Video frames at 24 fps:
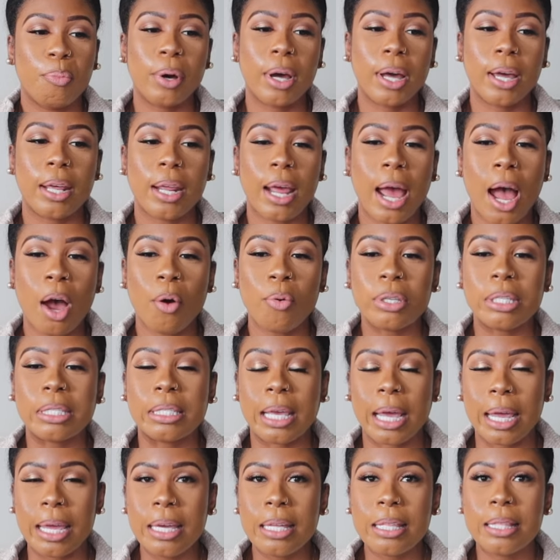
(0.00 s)
but I was
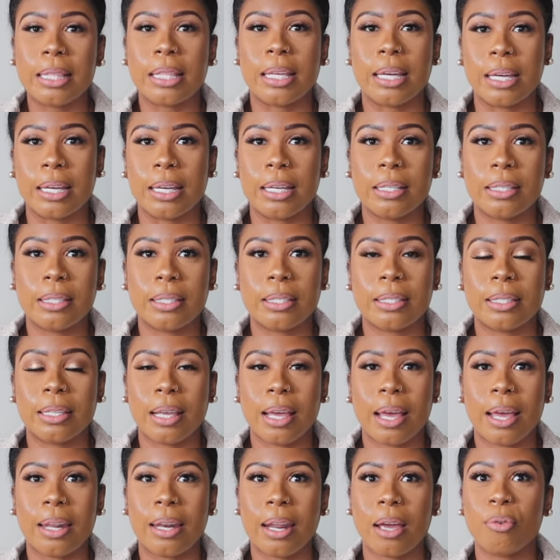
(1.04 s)
saying this,
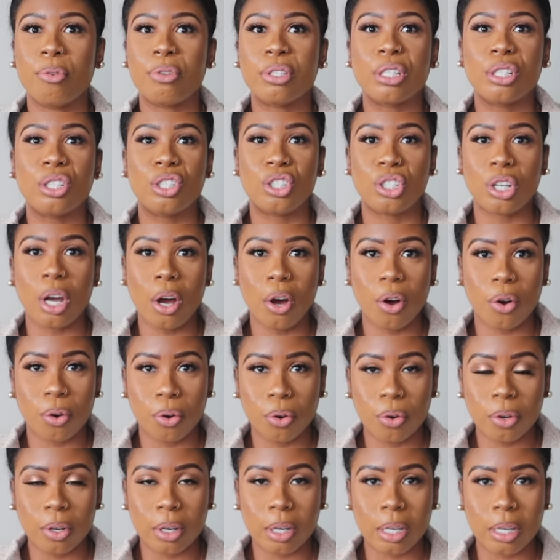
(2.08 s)
and it was a
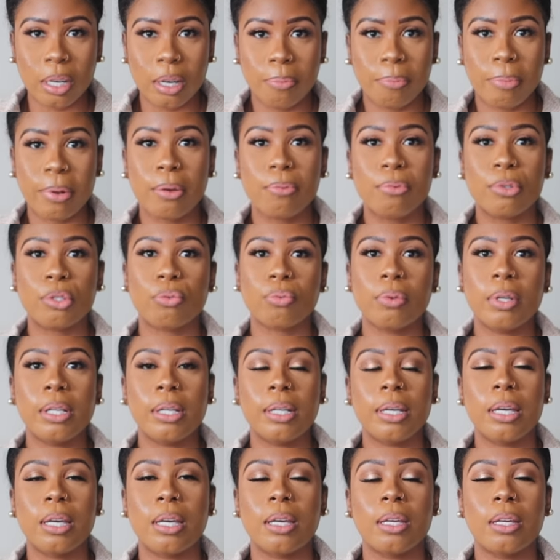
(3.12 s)
joke, but it was
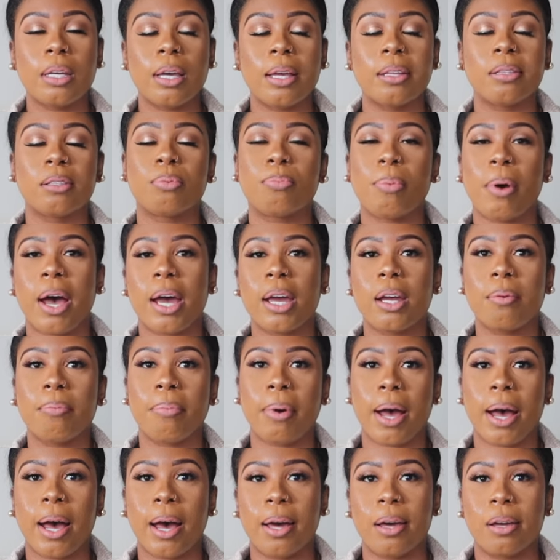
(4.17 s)
really inspired
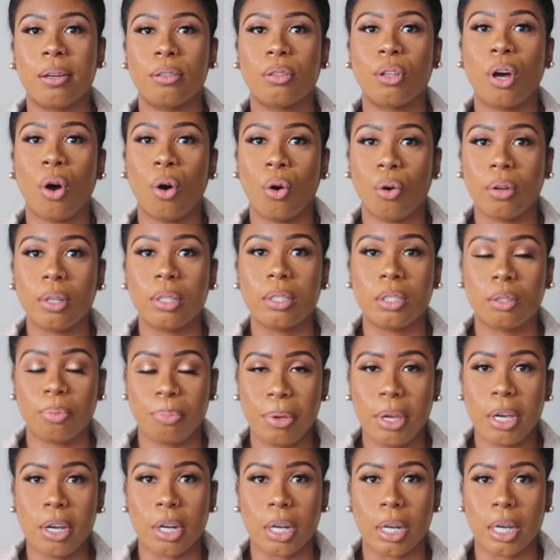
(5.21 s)
by the Holy
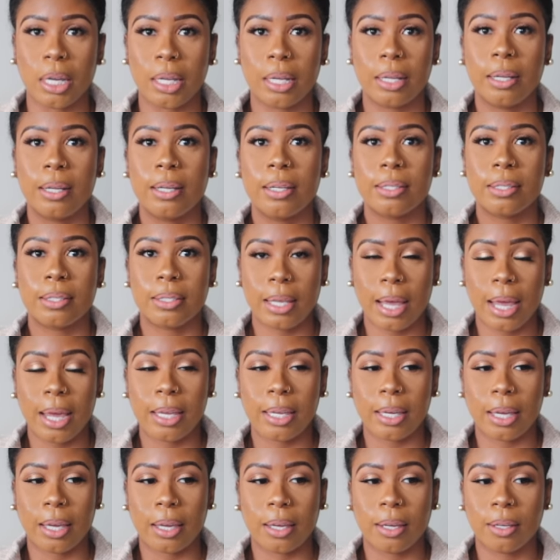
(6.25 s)
Spirit
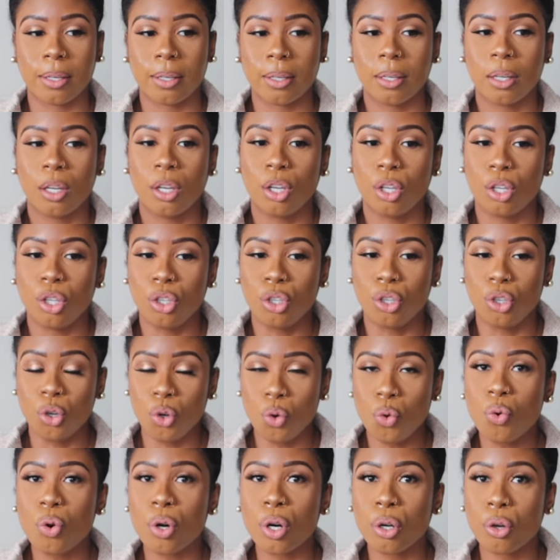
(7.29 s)
saying,
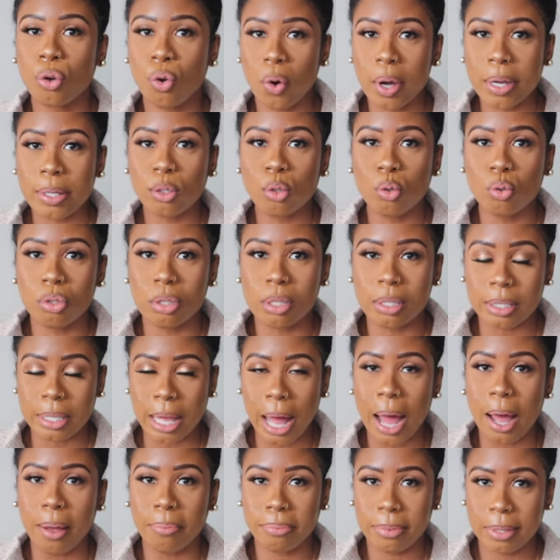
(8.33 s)
You are going to
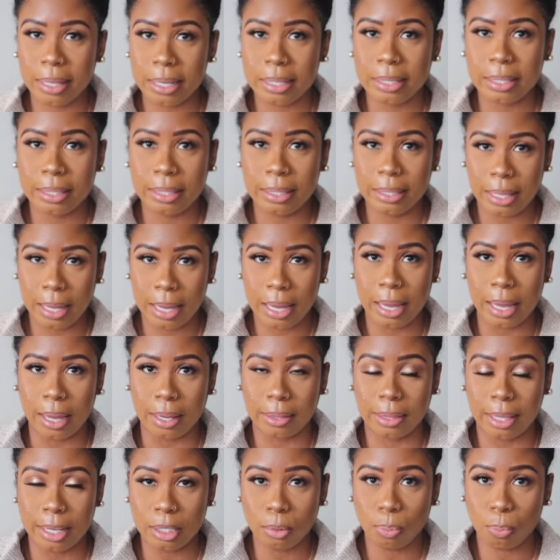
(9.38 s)
stop this
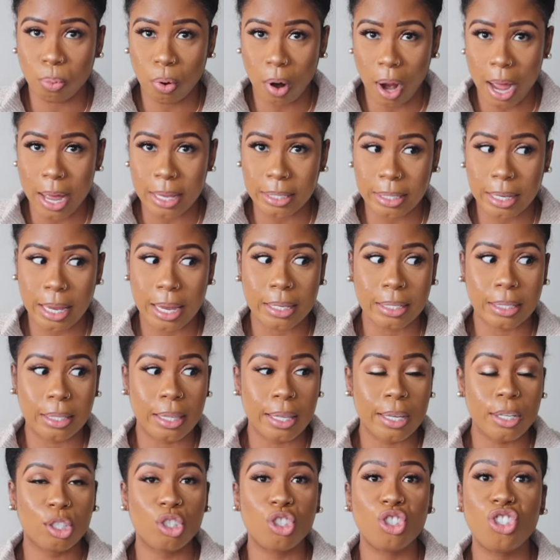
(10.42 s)
thing, this process,
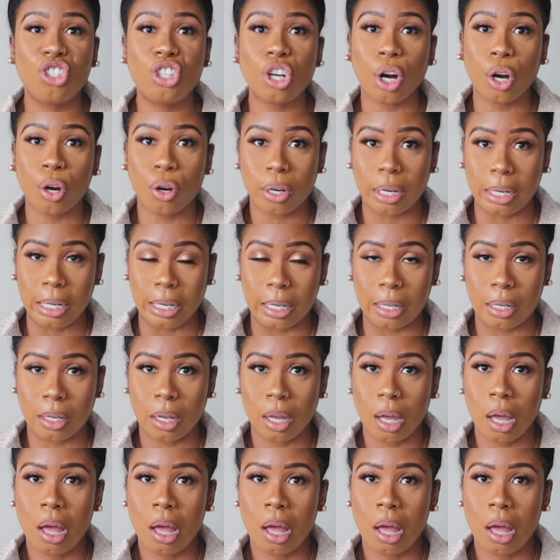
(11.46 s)
this journey